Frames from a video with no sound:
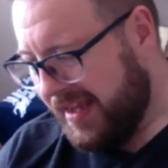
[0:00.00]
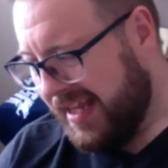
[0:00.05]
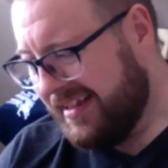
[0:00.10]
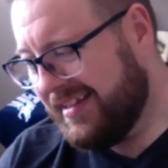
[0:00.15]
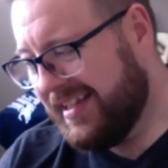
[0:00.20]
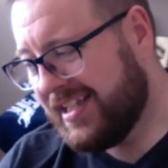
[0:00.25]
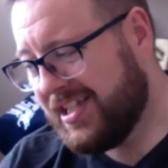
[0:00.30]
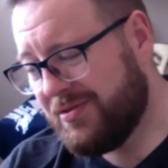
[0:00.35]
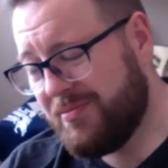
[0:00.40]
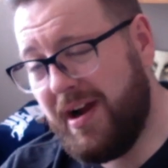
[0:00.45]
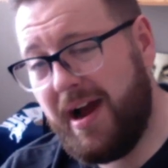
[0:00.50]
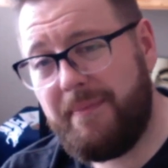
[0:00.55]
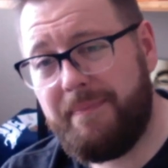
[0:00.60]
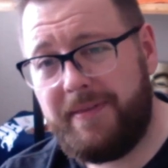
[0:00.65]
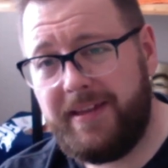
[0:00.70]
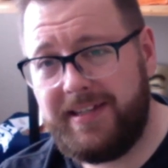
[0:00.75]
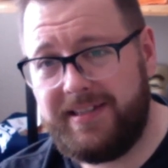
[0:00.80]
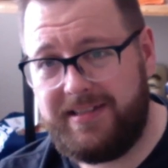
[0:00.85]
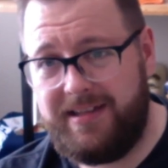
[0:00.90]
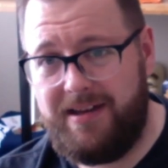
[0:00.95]
Let's wrap
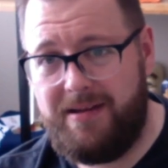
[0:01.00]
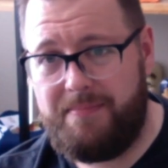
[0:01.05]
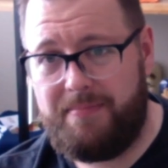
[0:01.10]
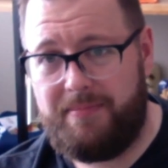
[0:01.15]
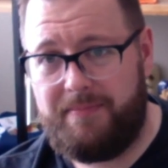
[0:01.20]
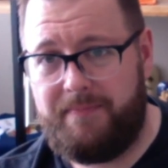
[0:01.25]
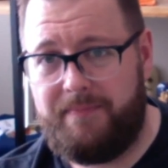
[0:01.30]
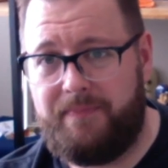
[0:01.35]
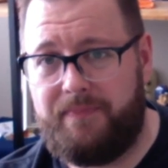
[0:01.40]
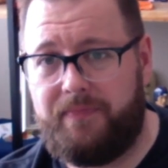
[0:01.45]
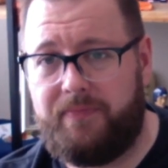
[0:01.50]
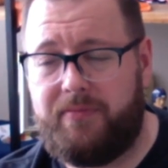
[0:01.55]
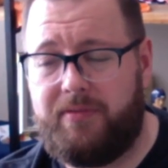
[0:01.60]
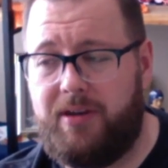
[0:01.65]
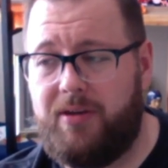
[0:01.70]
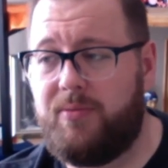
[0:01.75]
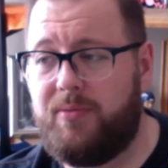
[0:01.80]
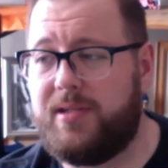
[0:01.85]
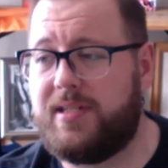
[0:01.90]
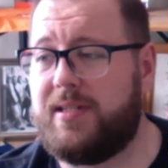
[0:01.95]
things up
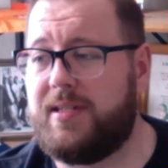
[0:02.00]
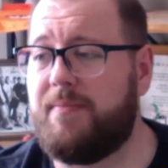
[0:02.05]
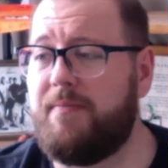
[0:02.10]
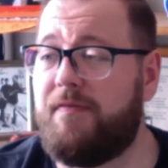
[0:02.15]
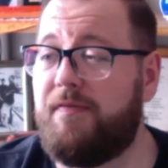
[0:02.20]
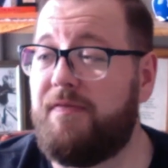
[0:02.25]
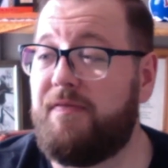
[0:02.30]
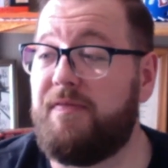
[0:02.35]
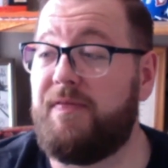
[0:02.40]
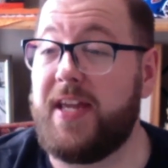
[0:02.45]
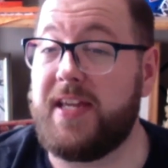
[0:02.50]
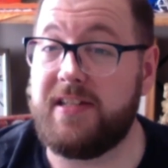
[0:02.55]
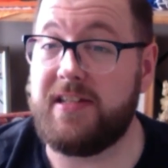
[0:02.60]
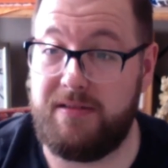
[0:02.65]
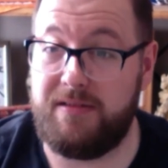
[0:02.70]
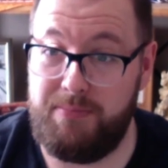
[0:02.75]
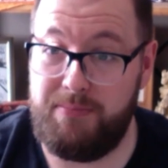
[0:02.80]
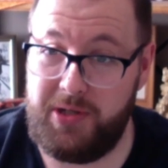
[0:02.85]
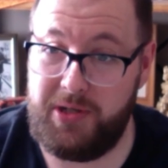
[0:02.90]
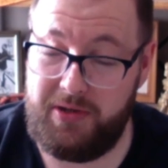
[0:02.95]
with some
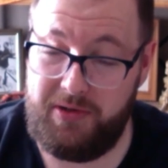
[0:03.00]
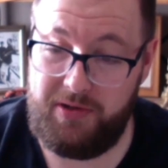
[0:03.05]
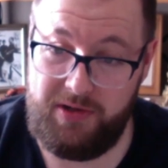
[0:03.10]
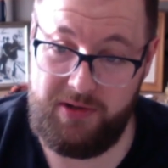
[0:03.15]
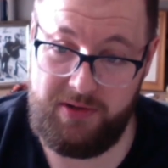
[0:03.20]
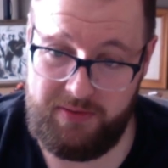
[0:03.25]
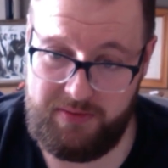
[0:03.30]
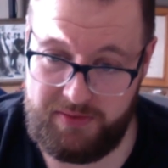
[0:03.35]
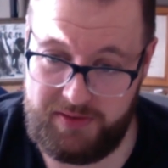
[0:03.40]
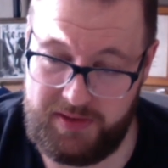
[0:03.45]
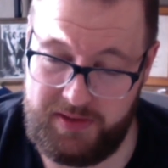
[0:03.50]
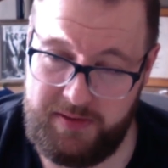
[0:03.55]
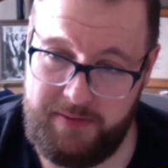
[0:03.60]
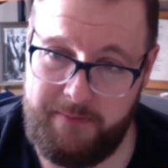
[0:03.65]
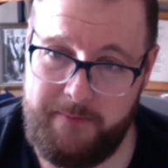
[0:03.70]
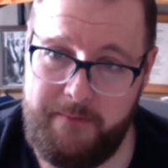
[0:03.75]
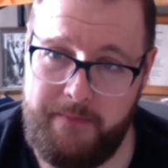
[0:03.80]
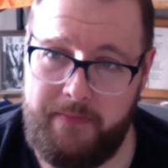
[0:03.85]
Facebook news.